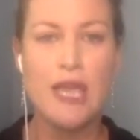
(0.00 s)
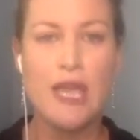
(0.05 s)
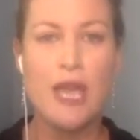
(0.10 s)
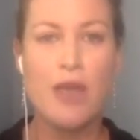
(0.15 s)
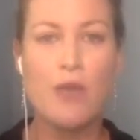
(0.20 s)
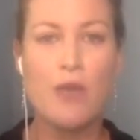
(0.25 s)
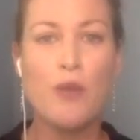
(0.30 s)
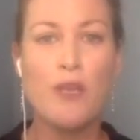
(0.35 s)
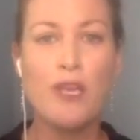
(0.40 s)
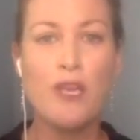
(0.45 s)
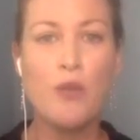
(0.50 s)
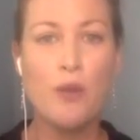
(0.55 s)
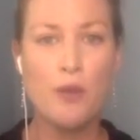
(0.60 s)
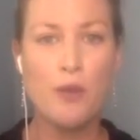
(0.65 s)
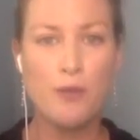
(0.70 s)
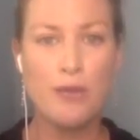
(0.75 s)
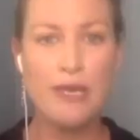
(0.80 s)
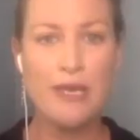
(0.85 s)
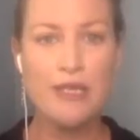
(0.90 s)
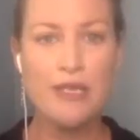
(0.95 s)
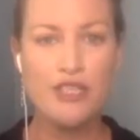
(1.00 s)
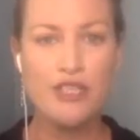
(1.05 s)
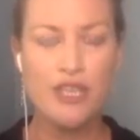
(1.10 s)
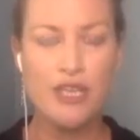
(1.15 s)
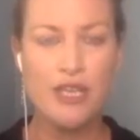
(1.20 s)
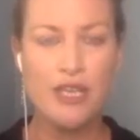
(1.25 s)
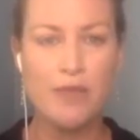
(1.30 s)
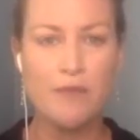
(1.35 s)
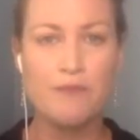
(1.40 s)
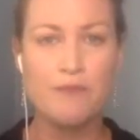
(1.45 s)
And when you are
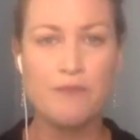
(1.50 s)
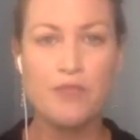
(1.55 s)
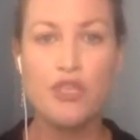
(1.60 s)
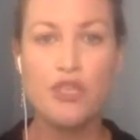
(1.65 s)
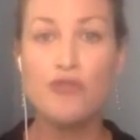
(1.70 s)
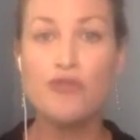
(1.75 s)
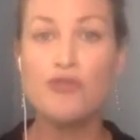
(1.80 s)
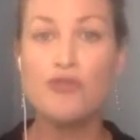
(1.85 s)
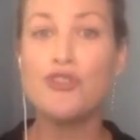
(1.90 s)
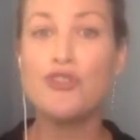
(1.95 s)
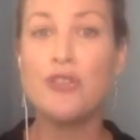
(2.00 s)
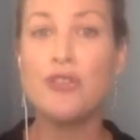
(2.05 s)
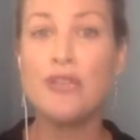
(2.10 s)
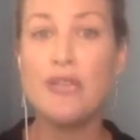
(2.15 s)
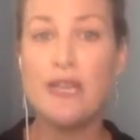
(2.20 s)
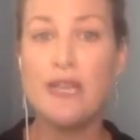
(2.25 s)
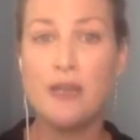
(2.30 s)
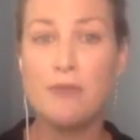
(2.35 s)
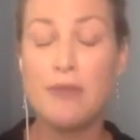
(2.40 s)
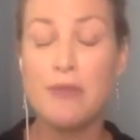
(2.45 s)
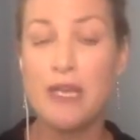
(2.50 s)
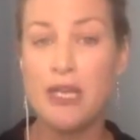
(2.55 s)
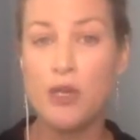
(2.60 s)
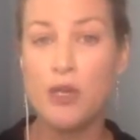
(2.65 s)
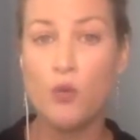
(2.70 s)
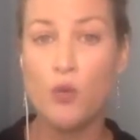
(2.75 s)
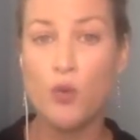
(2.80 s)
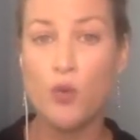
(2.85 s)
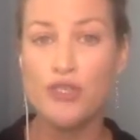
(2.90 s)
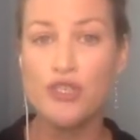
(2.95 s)
pitching, you do need a media
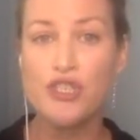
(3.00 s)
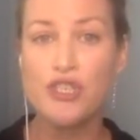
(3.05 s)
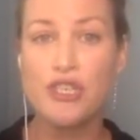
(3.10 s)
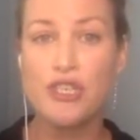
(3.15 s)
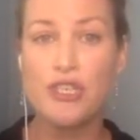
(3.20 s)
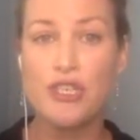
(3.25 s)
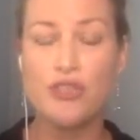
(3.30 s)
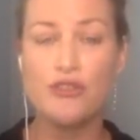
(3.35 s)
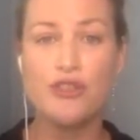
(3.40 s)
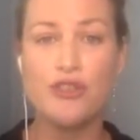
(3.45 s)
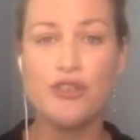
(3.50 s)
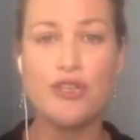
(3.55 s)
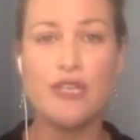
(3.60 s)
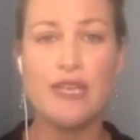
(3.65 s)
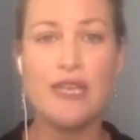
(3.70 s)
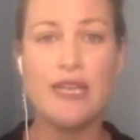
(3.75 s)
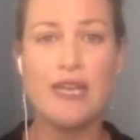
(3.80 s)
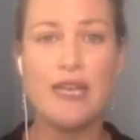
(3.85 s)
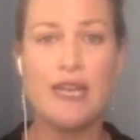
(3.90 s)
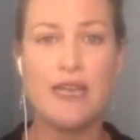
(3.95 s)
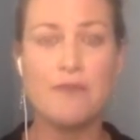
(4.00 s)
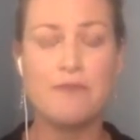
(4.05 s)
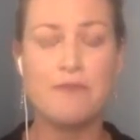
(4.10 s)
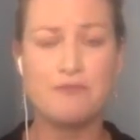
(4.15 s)
one sheet. You do need a